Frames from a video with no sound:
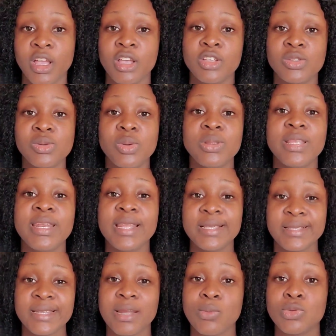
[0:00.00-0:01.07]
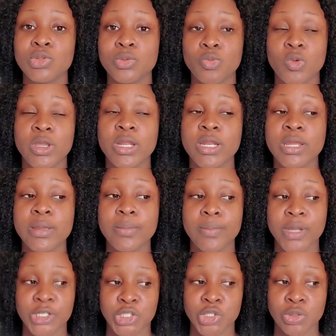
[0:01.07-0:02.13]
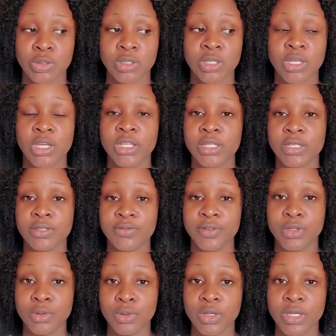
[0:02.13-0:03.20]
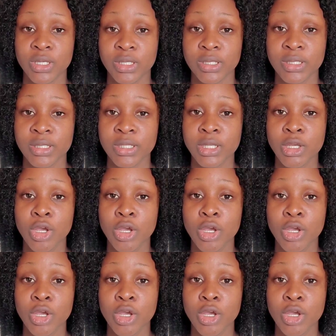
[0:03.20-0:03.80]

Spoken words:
So the next thing I want to quickly mention in this video is,